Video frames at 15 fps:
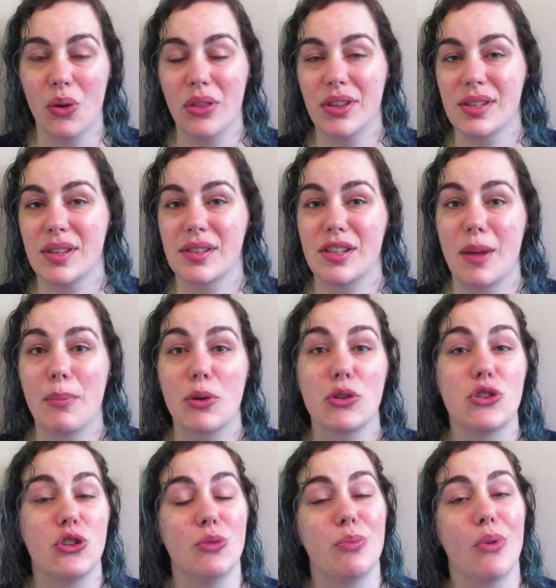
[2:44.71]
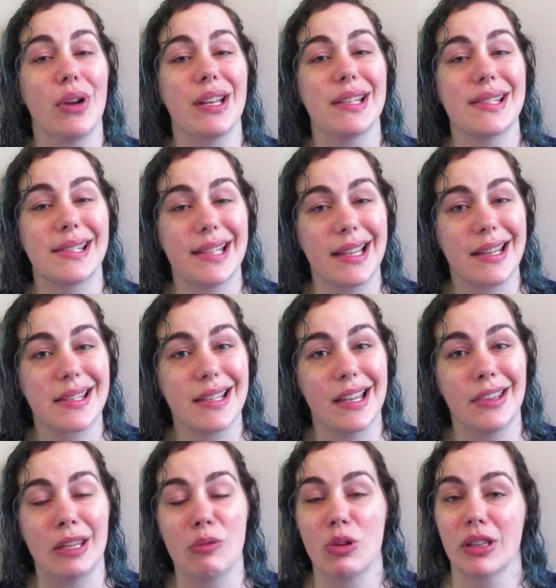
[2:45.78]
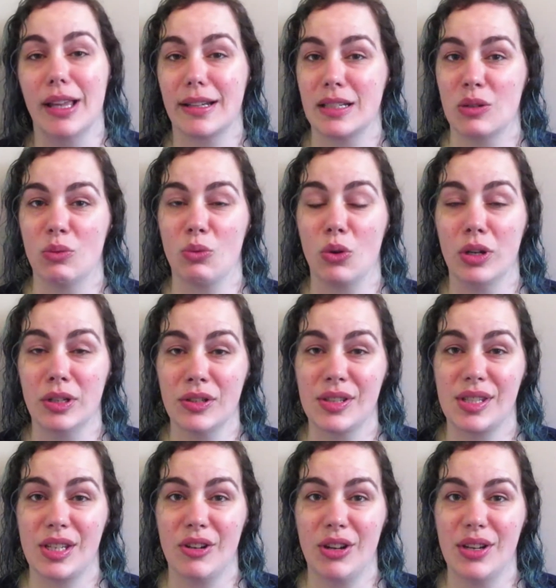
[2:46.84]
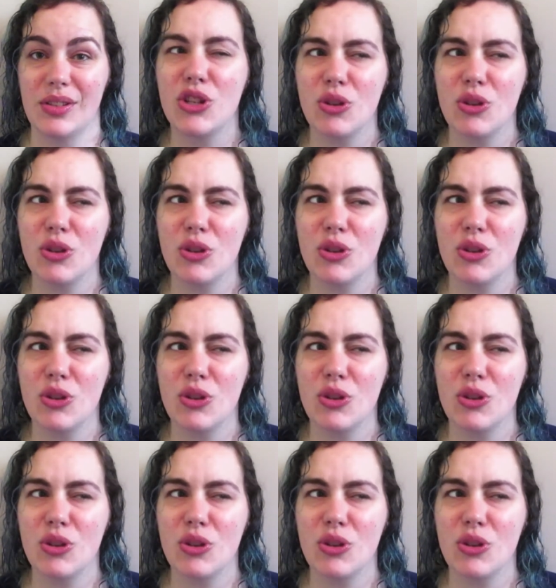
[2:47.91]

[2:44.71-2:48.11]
This is number two point six in the Reluctant Royals series.